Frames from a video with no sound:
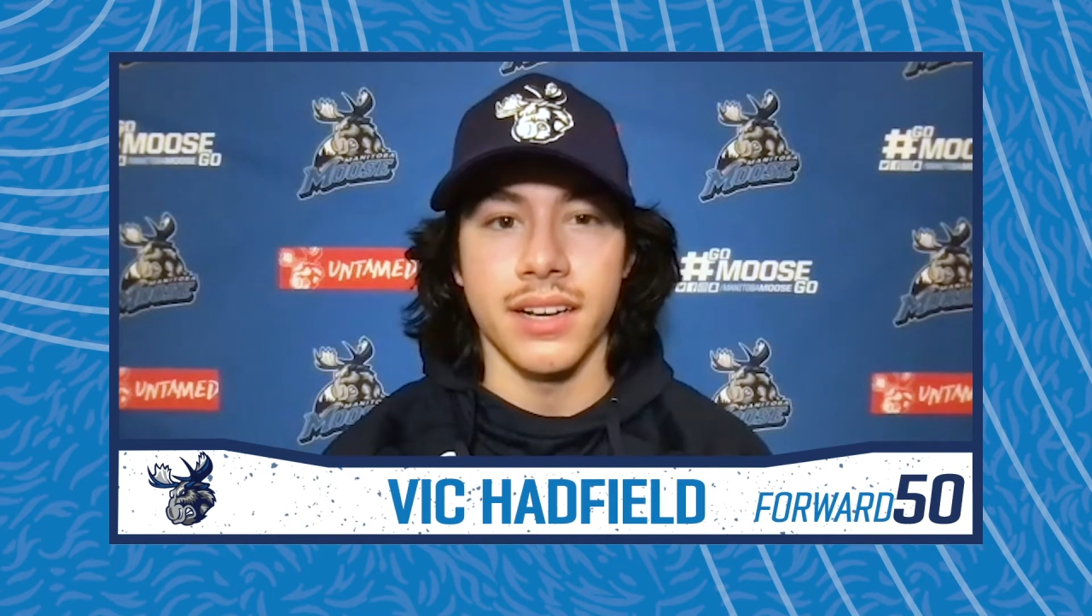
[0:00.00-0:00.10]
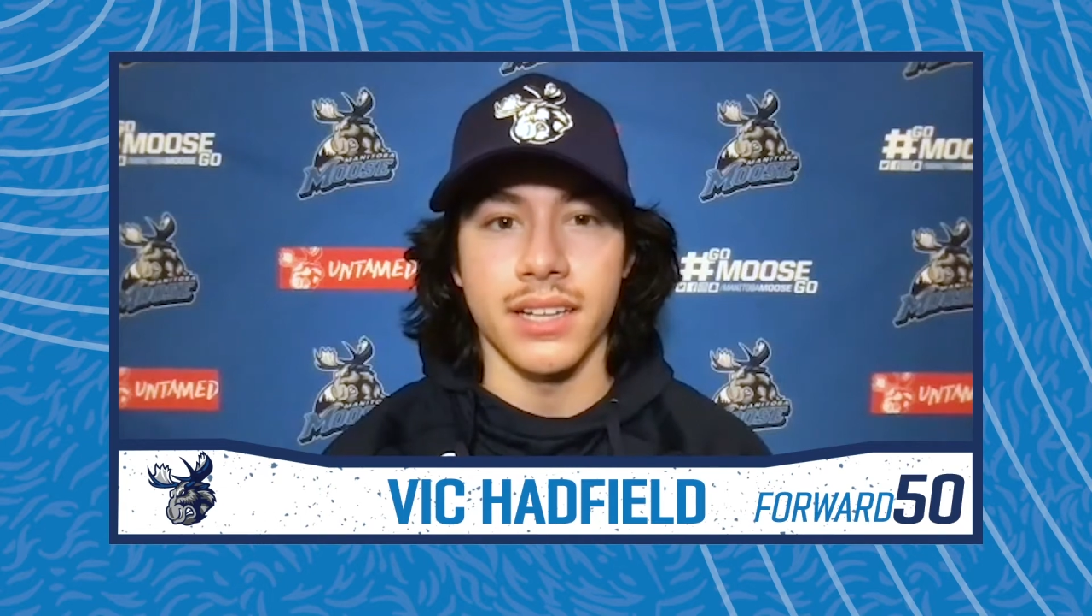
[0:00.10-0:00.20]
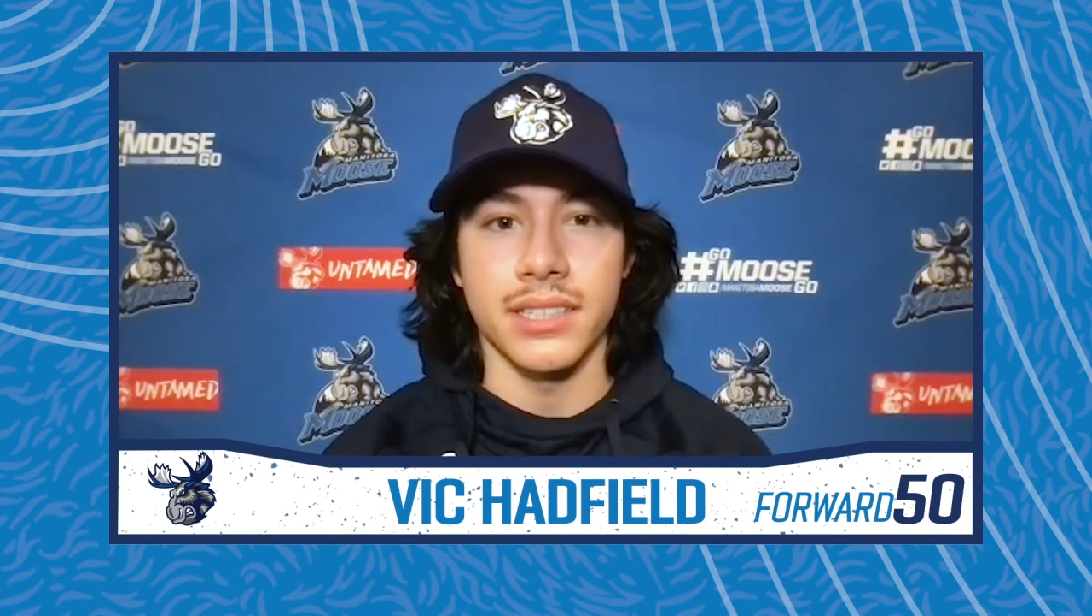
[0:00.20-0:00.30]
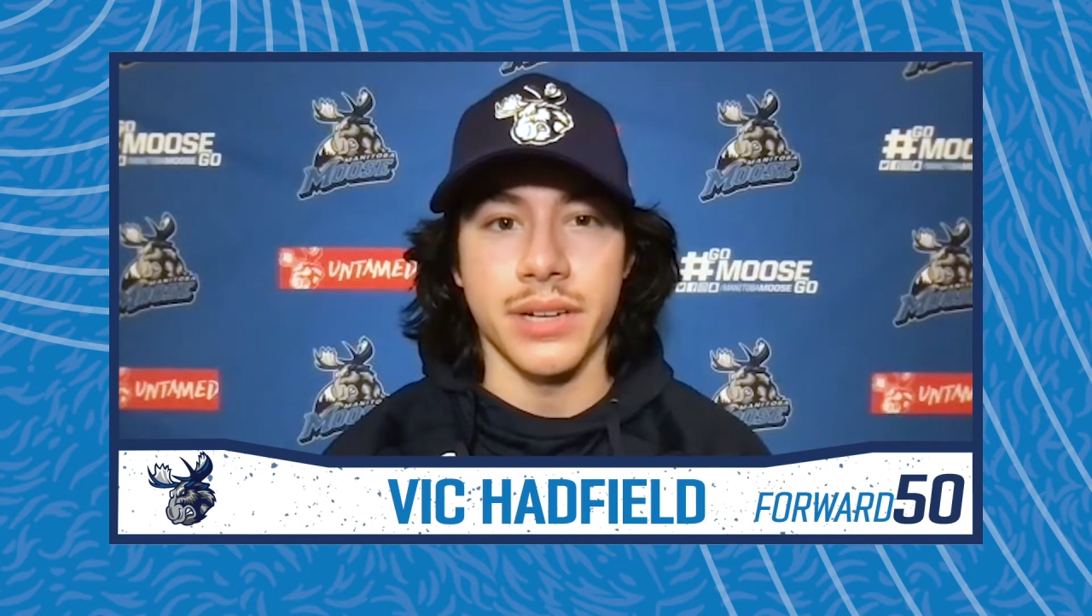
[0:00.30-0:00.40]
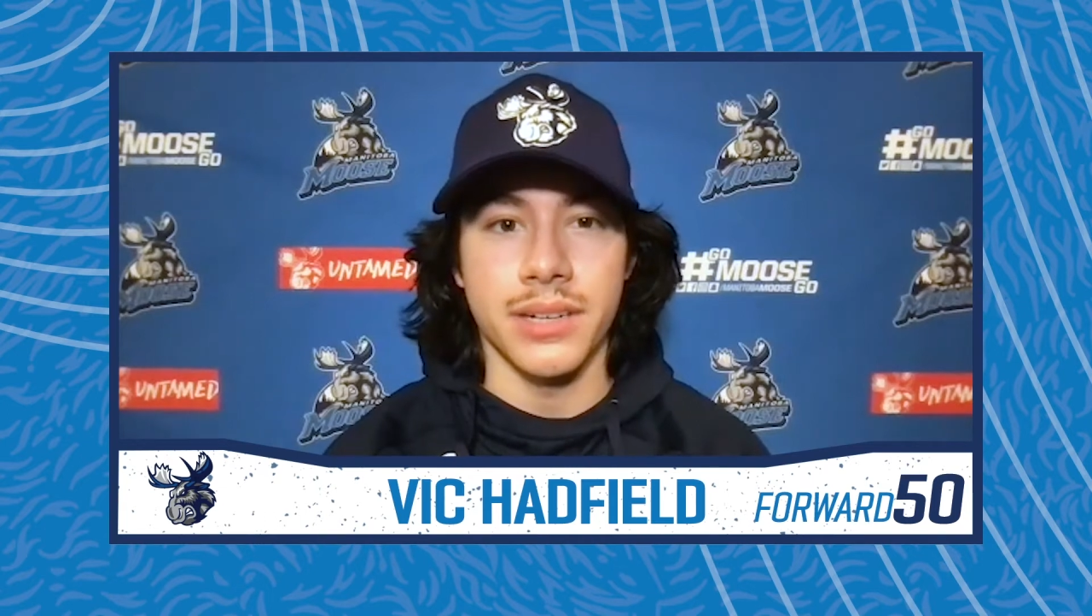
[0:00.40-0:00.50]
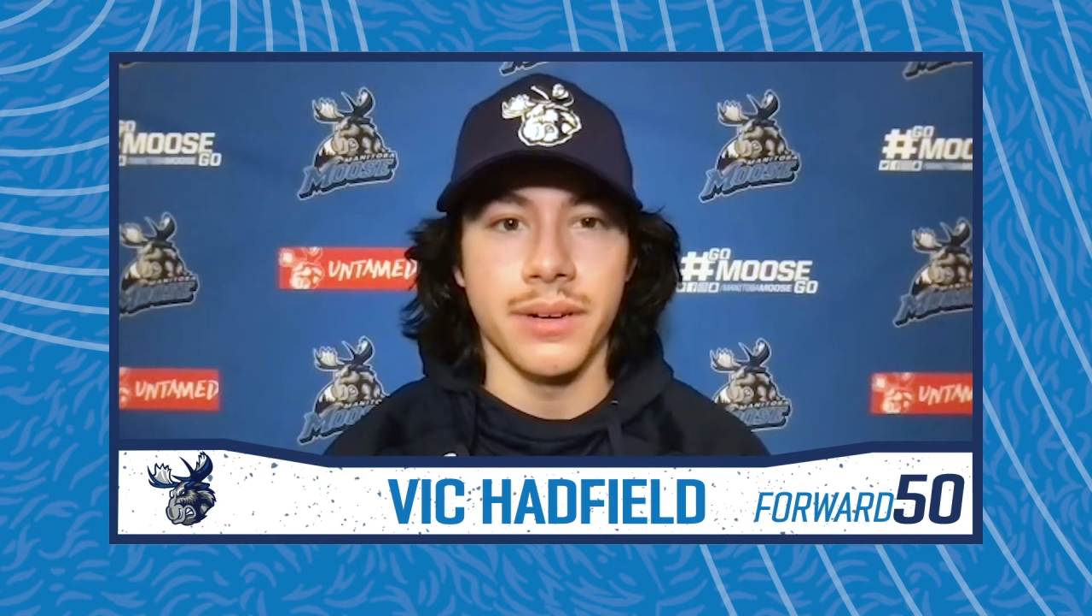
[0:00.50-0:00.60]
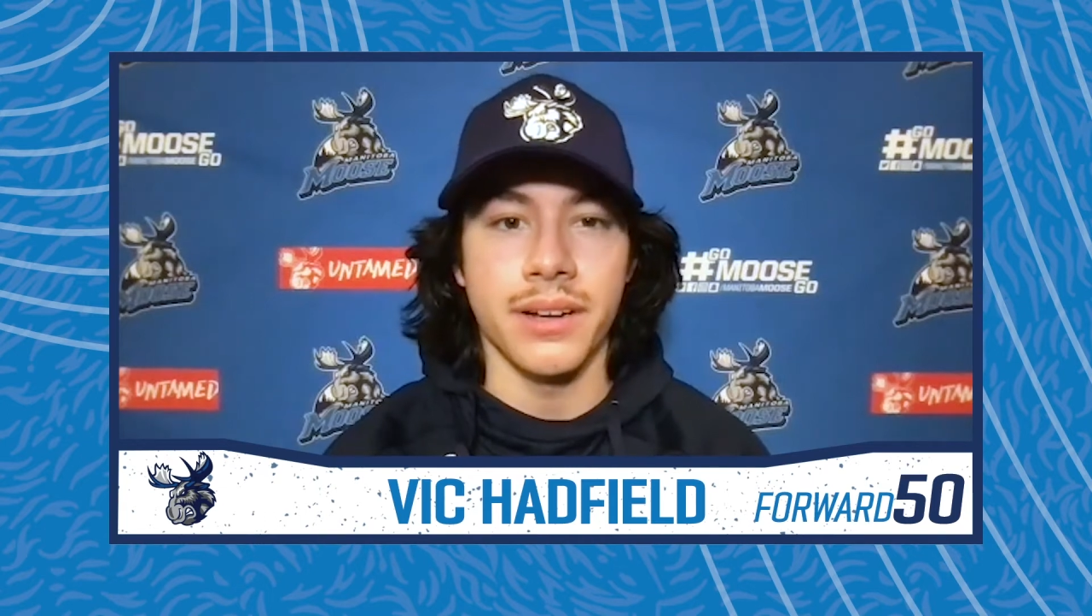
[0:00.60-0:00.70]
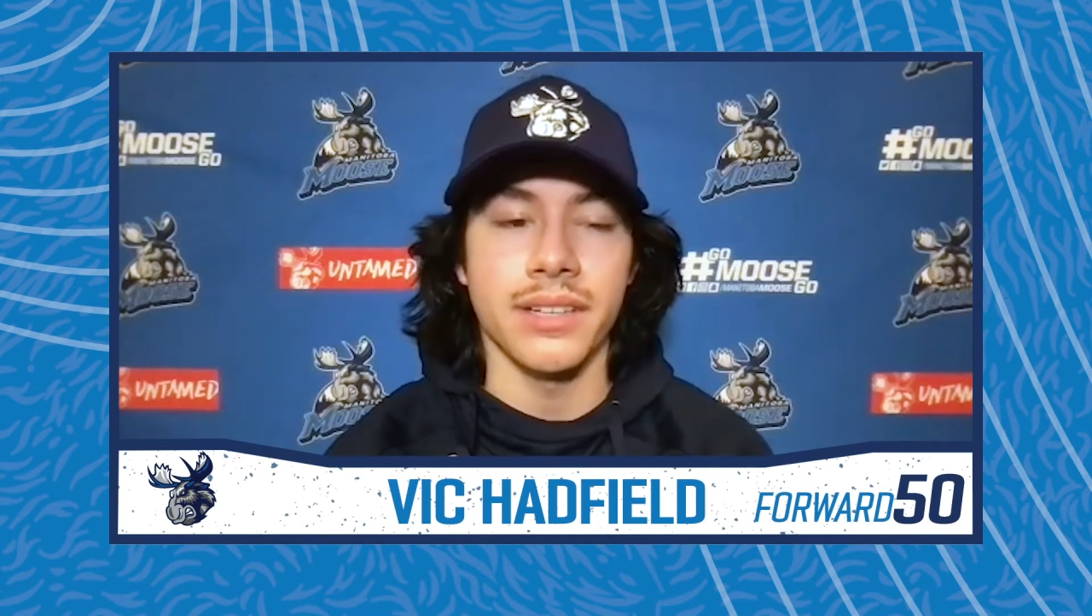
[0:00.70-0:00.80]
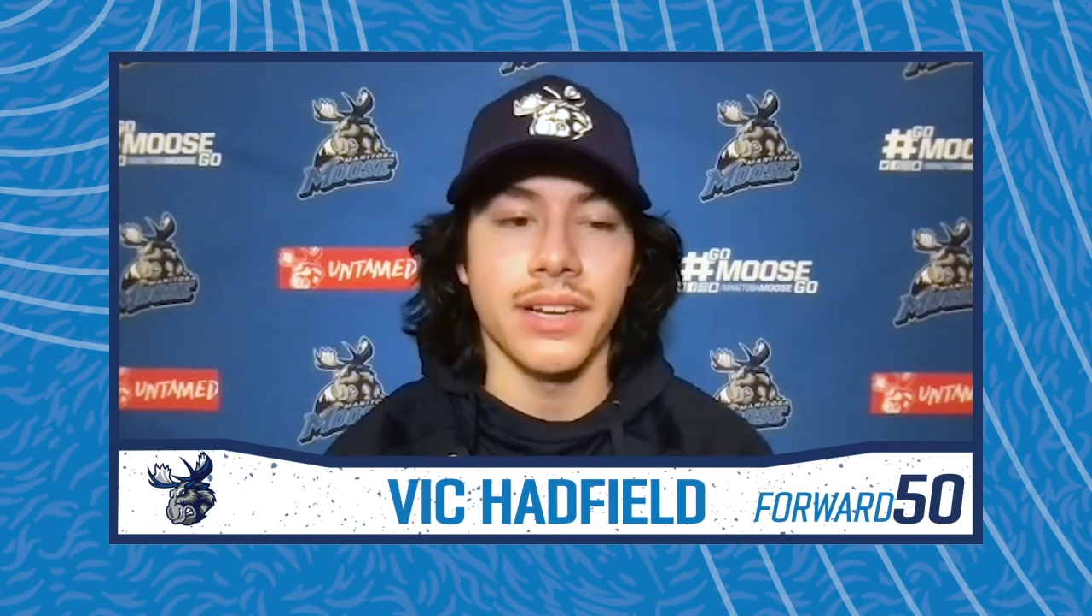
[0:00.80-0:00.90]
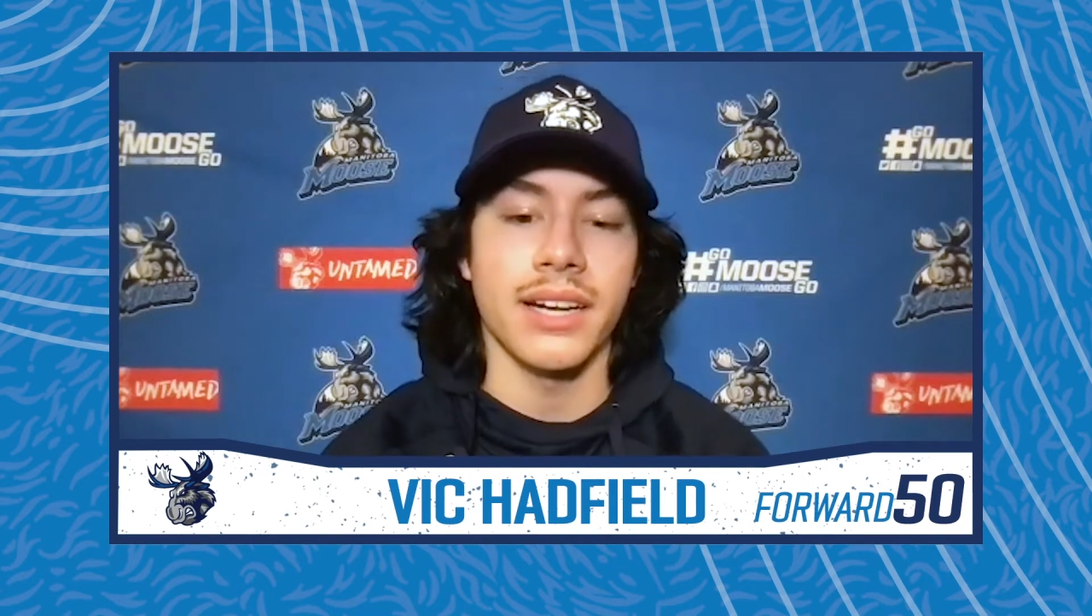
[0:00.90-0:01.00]
Uh, it's great to be
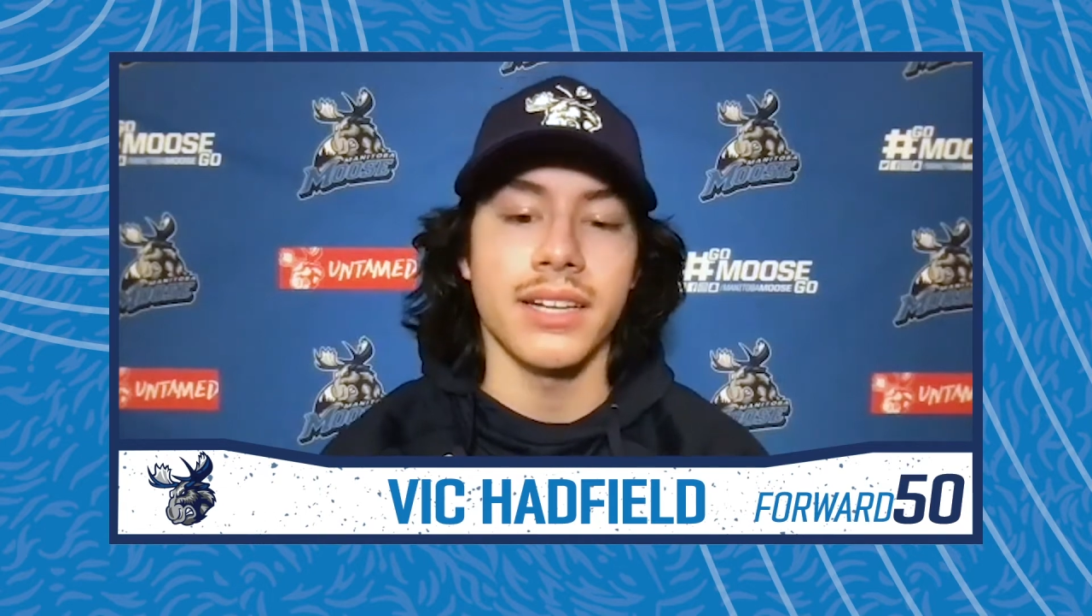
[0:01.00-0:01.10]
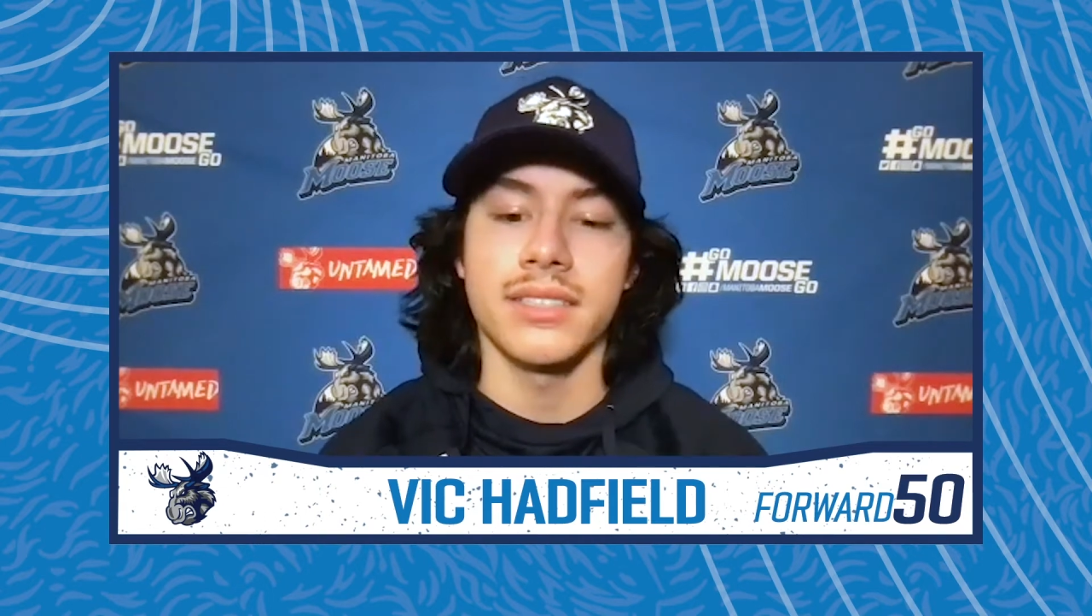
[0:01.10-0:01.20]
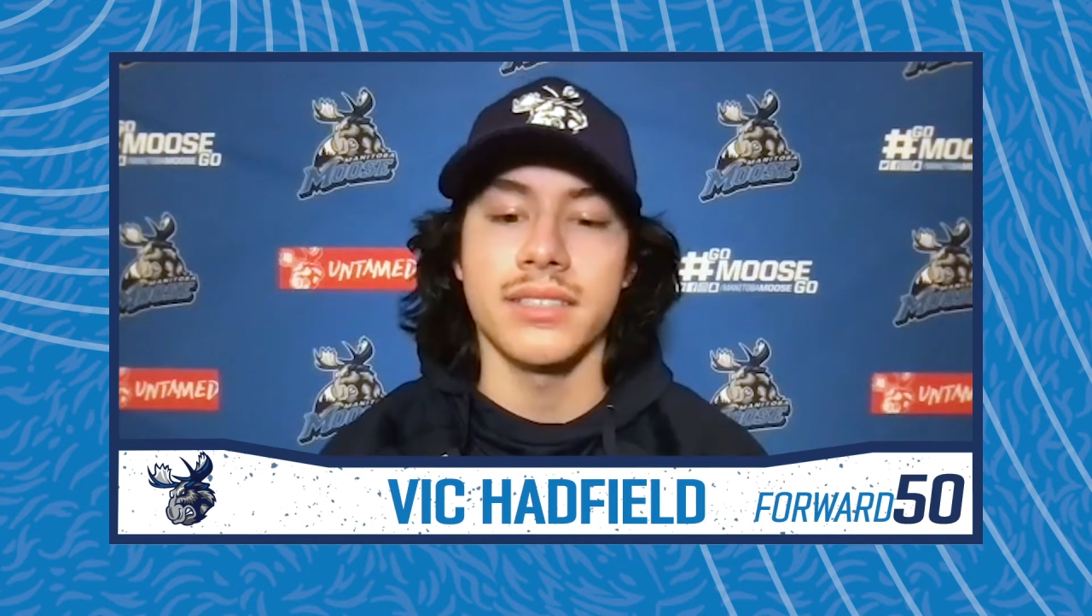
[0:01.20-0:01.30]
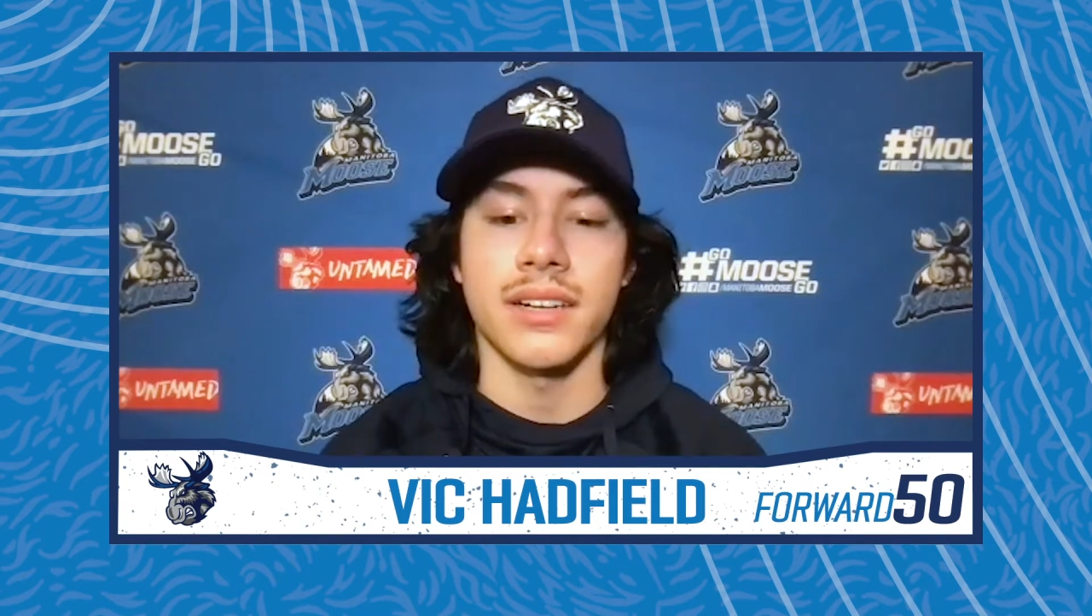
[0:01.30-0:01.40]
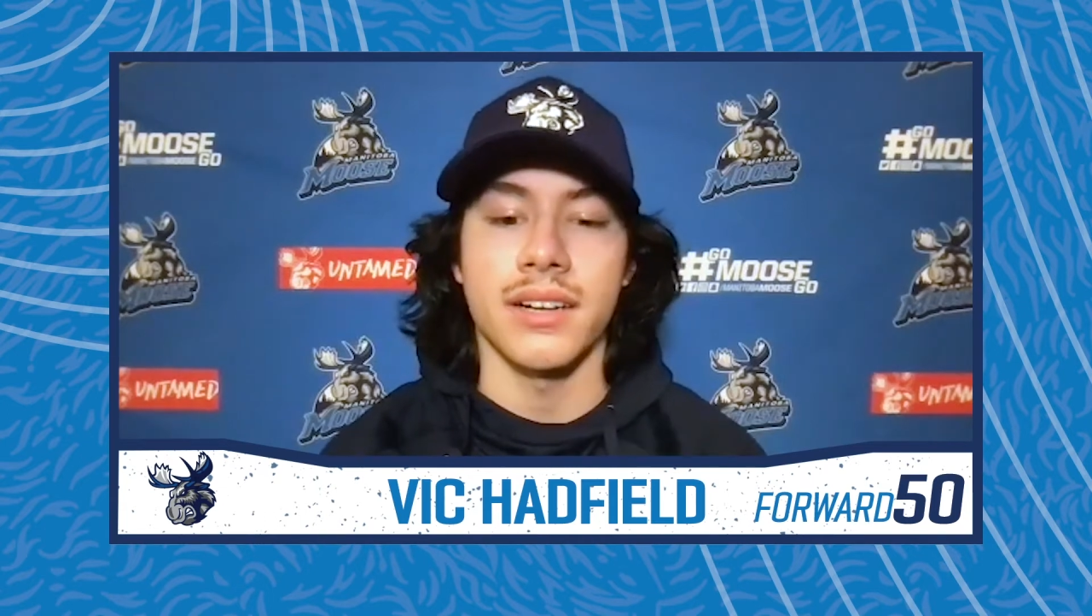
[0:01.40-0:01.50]
around the guys.